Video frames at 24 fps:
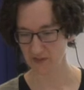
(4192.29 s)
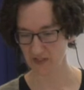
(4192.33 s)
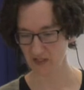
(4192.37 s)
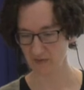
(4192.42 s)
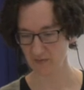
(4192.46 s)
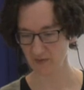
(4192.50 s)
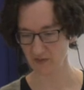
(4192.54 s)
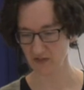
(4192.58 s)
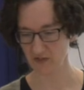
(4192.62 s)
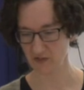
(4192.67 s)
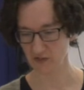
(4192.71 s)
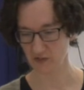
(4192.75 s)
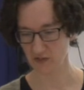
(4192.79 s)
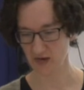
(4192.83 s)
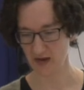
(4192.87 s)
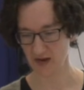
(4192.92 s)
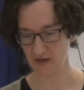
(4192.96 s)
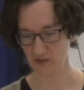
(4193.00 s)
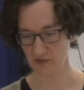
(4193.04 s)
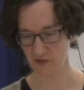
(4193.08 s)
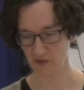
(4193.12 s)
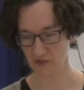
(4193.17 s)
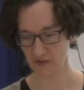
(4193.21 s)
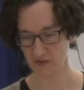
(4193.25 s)
but these are
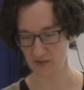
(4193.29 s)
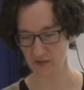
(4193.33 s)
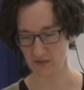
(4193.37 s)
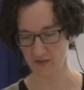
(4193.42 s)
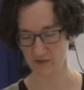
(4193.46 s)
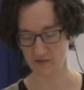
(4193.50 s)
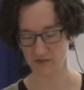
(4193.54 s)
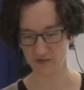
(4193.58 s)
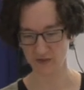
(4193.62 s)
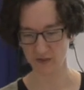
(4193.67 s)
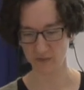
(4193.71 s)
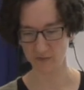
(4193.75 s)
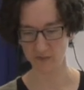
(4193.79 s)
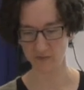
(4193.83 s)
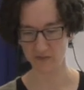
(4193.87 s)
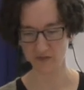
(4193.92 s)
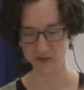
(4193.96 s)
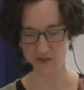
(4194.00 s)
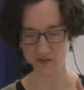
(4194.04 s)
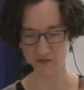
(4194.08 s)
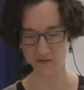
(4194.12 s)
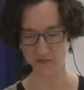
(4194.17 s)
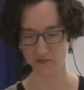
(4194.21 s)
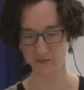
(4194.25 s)
actually
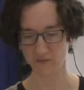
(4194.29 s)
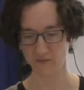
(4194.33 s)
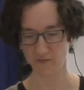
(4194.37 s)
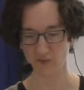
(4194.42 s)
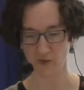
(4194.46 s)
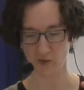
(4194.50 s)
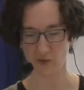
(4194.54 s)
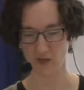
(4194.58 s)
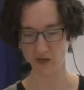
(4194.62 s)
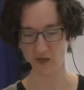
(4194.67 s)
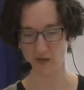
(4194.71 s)
these are broken